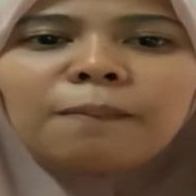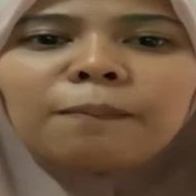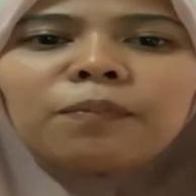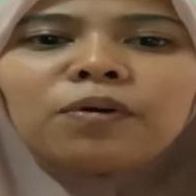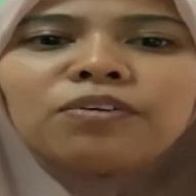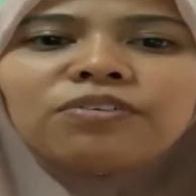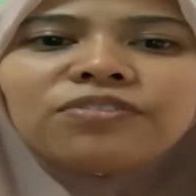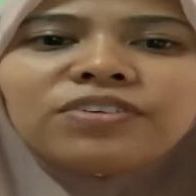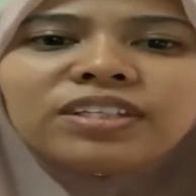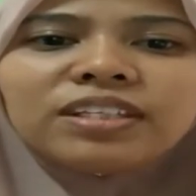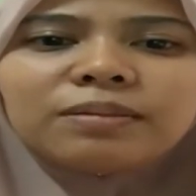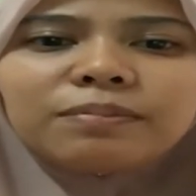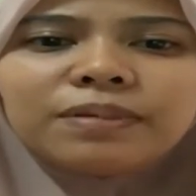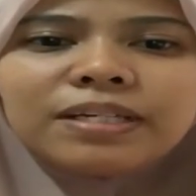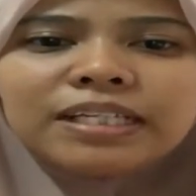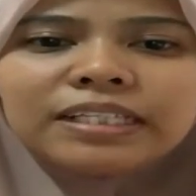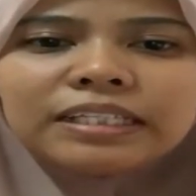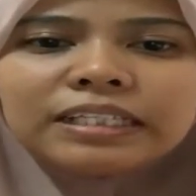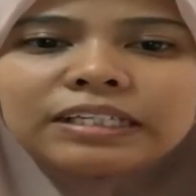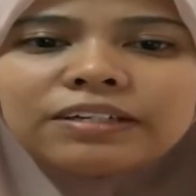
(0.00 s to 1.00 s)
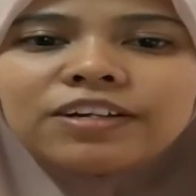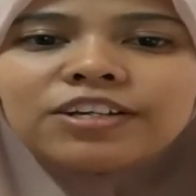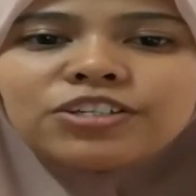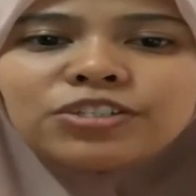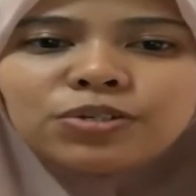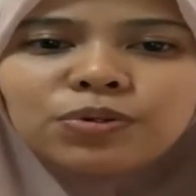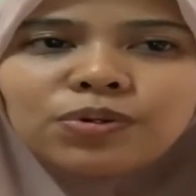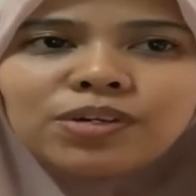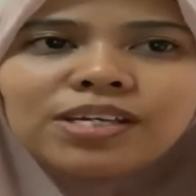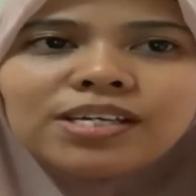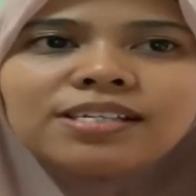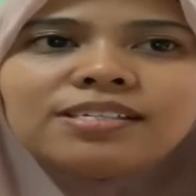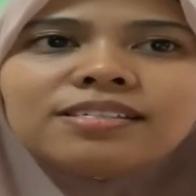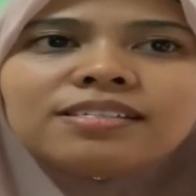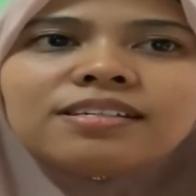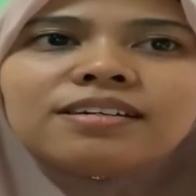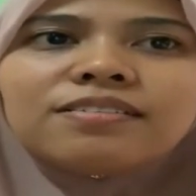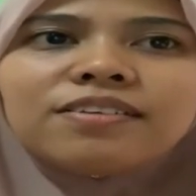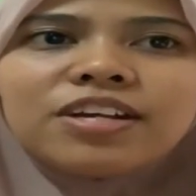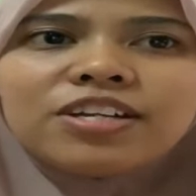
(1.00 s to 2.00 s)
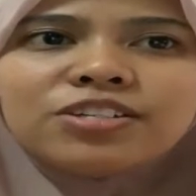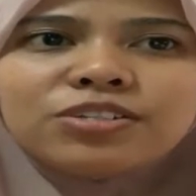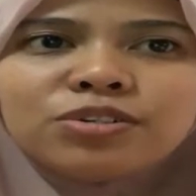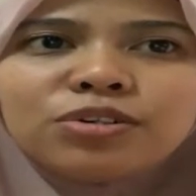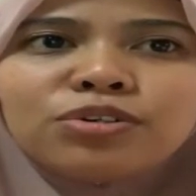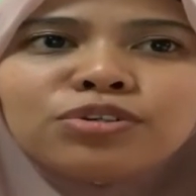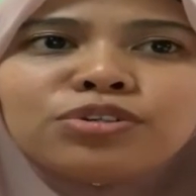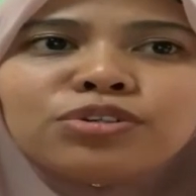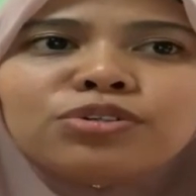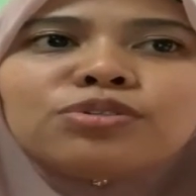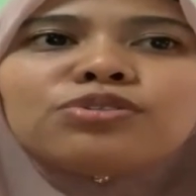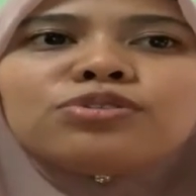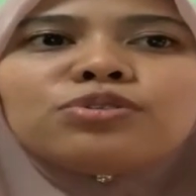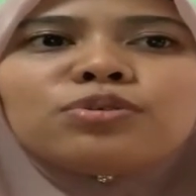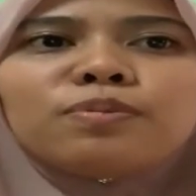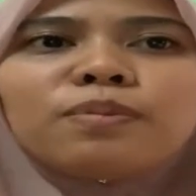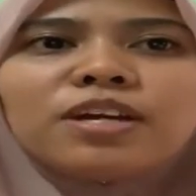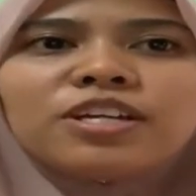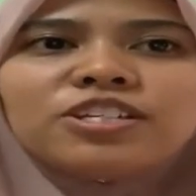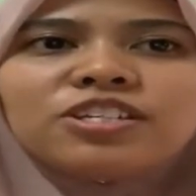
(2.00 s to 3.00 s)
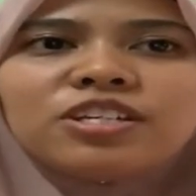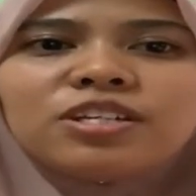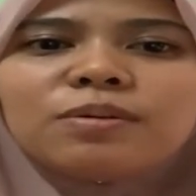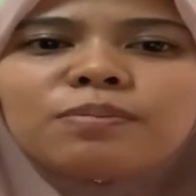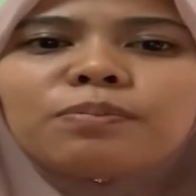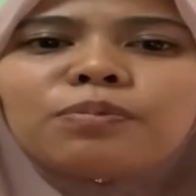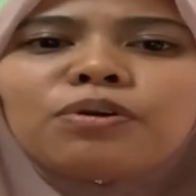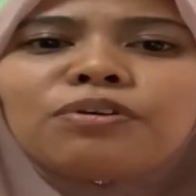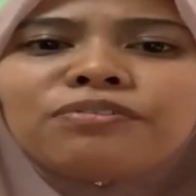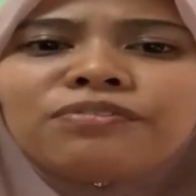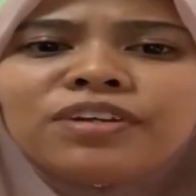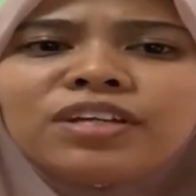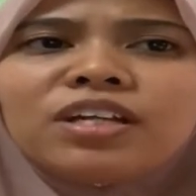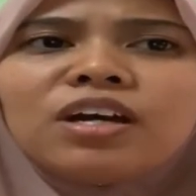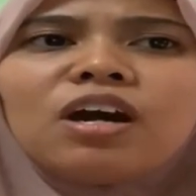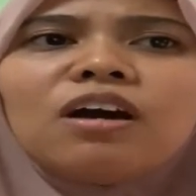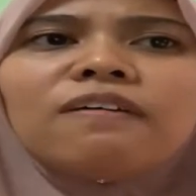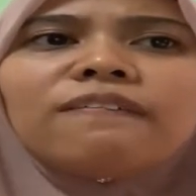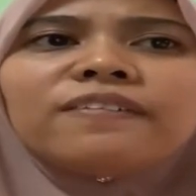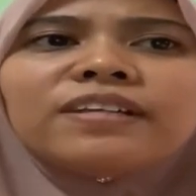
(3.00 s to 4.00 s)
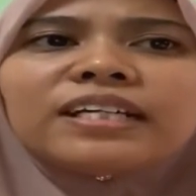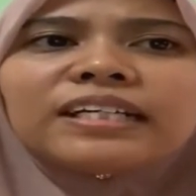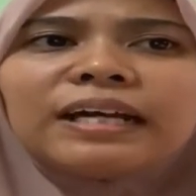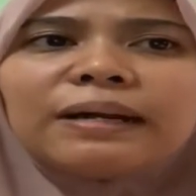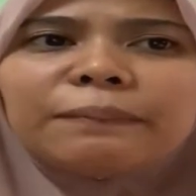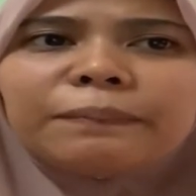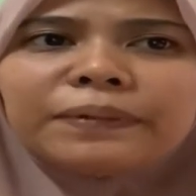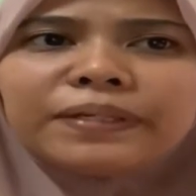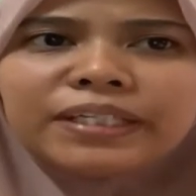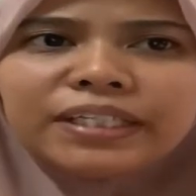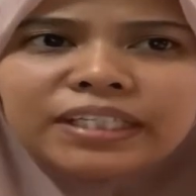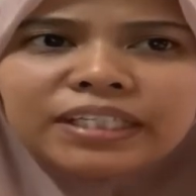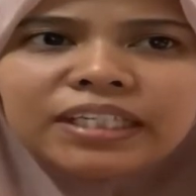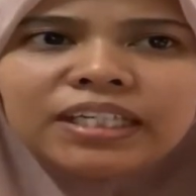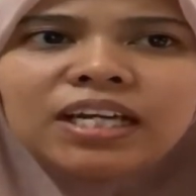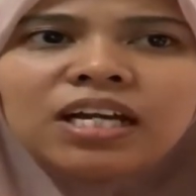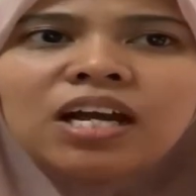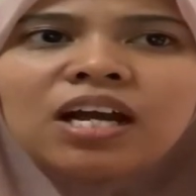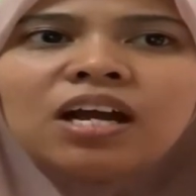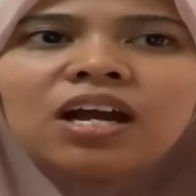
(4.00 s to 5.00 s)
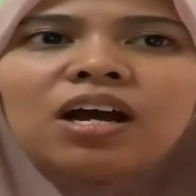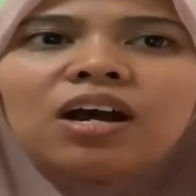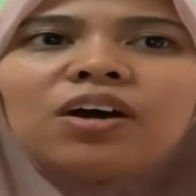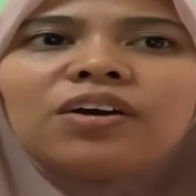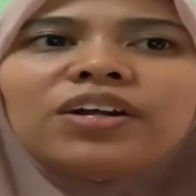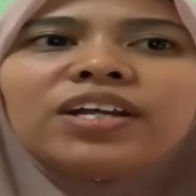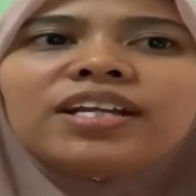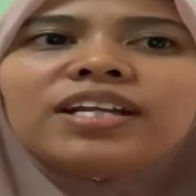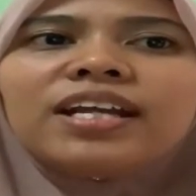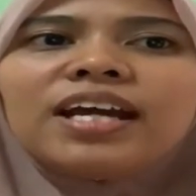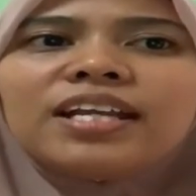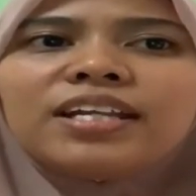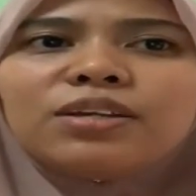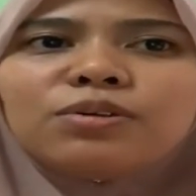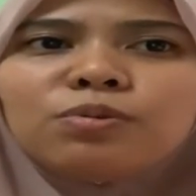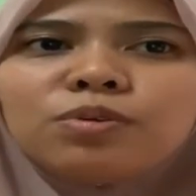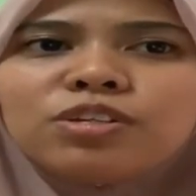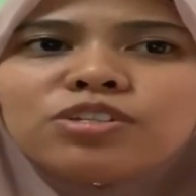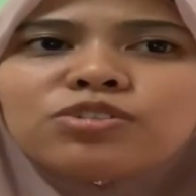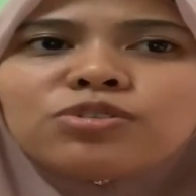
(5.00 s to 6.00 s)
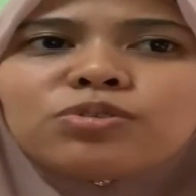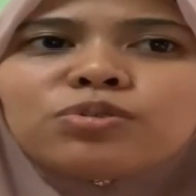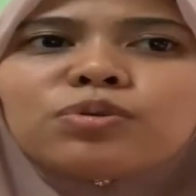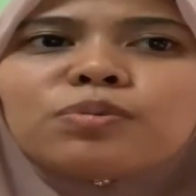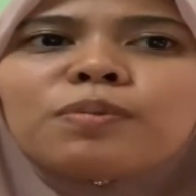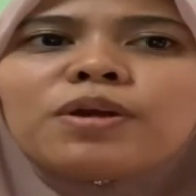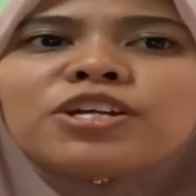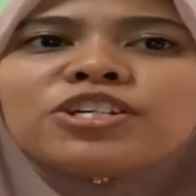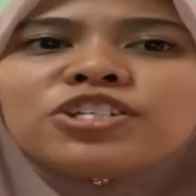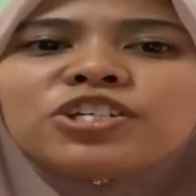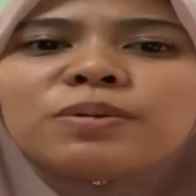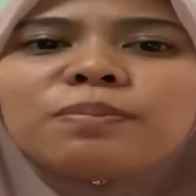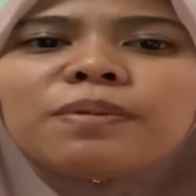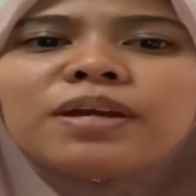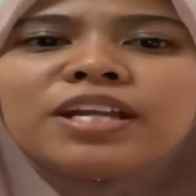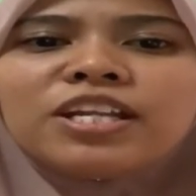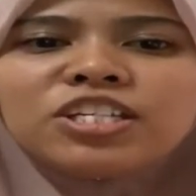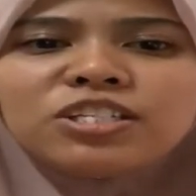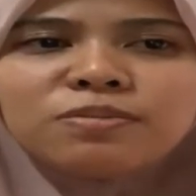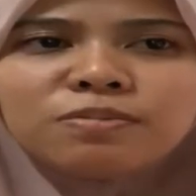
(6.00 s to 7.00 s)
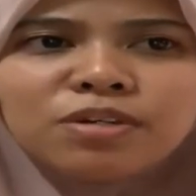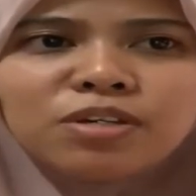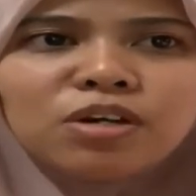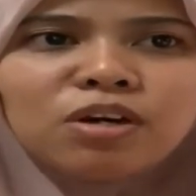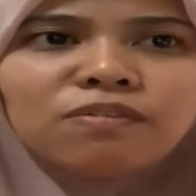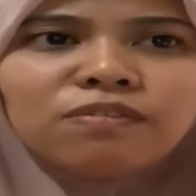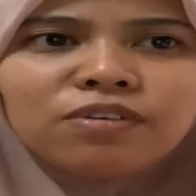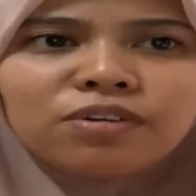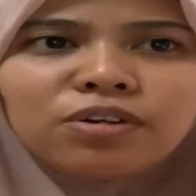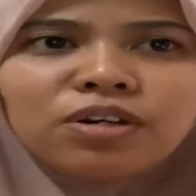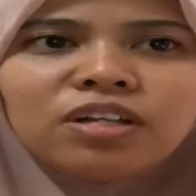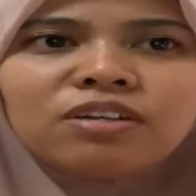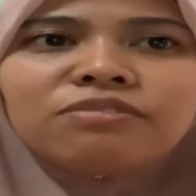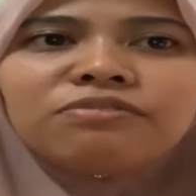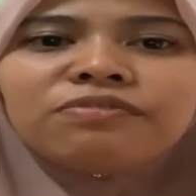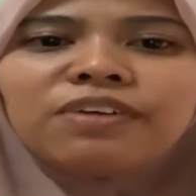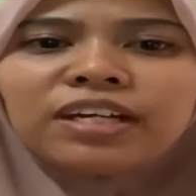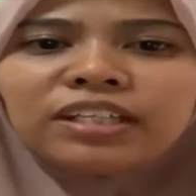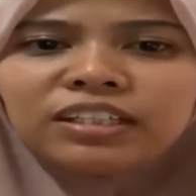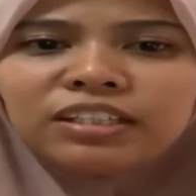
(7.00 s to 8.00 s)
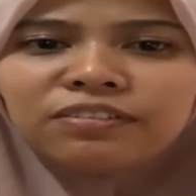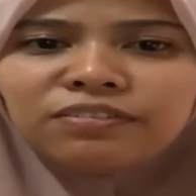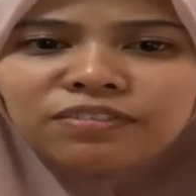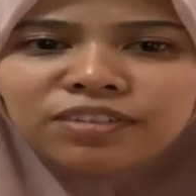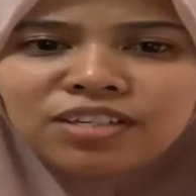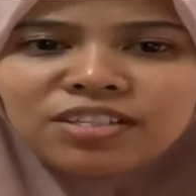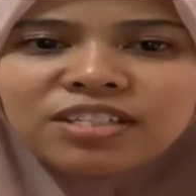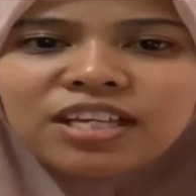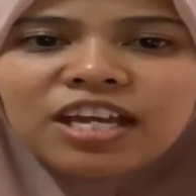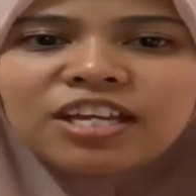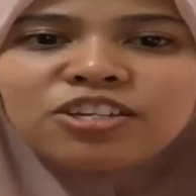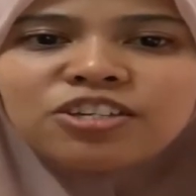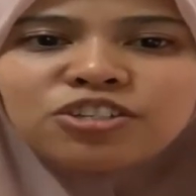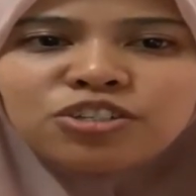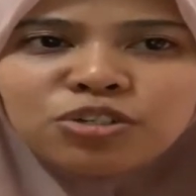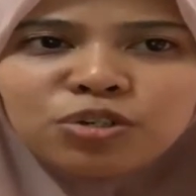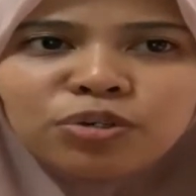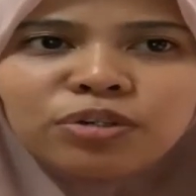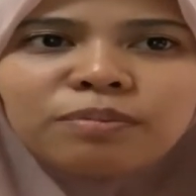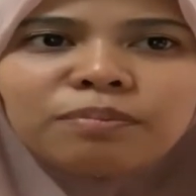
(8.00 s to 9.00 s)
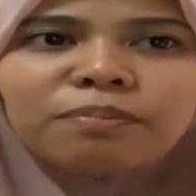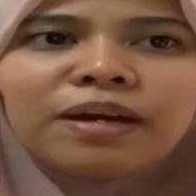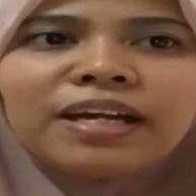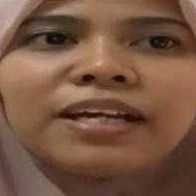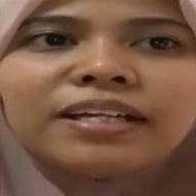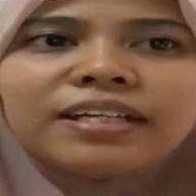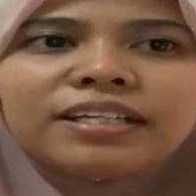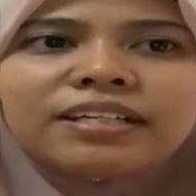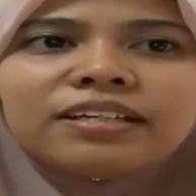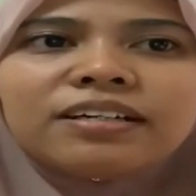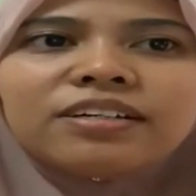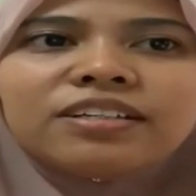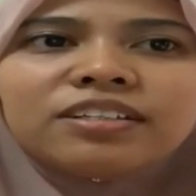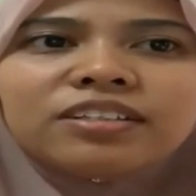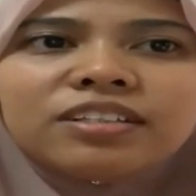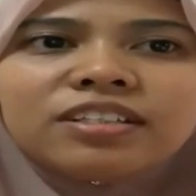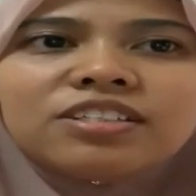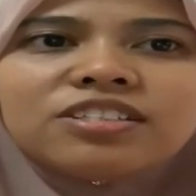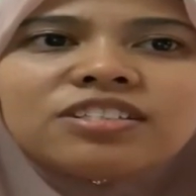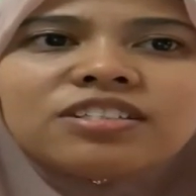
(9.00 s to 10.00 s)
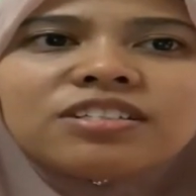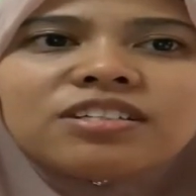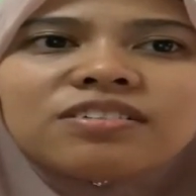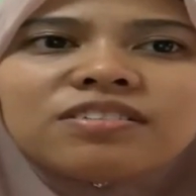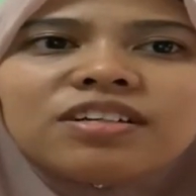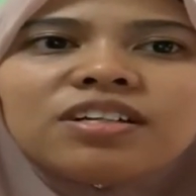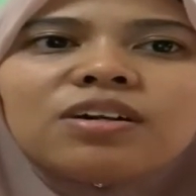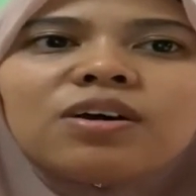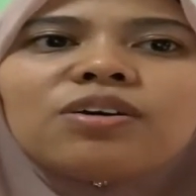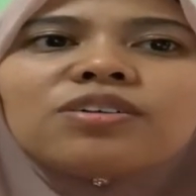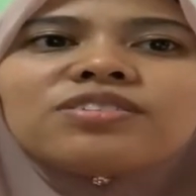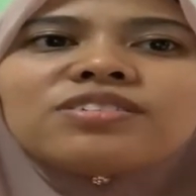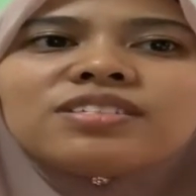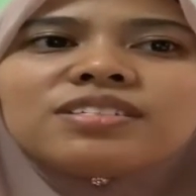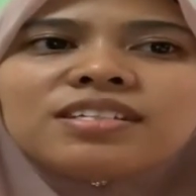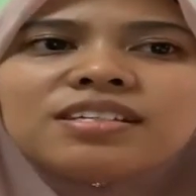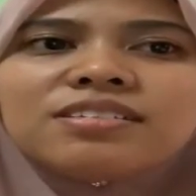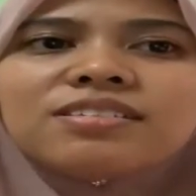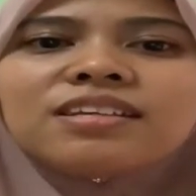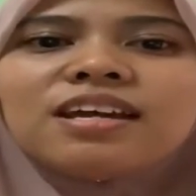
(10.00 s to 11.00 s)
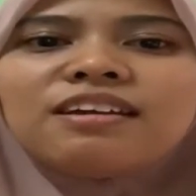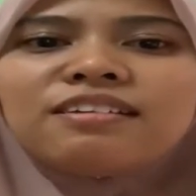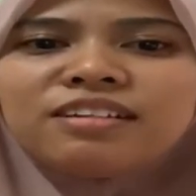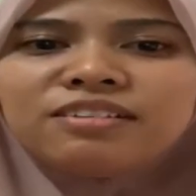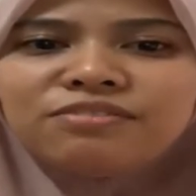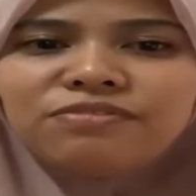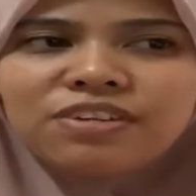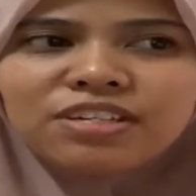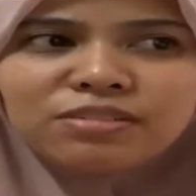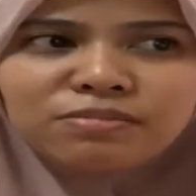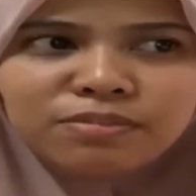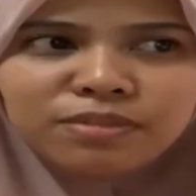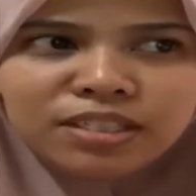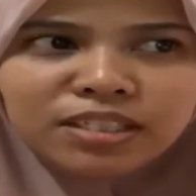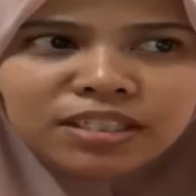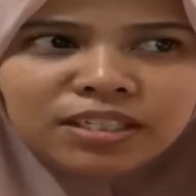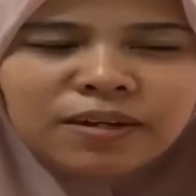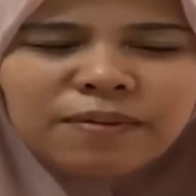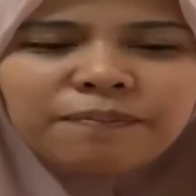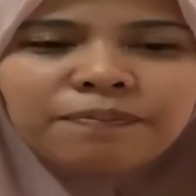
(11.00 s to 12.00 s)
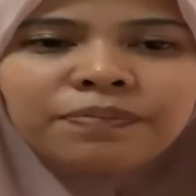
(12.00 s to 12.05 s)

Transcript: Profitability ratio is the ratio used to measure the profit of the company, or in other words, to measure management overall effectiveness as shown by the return generated on sales and investment.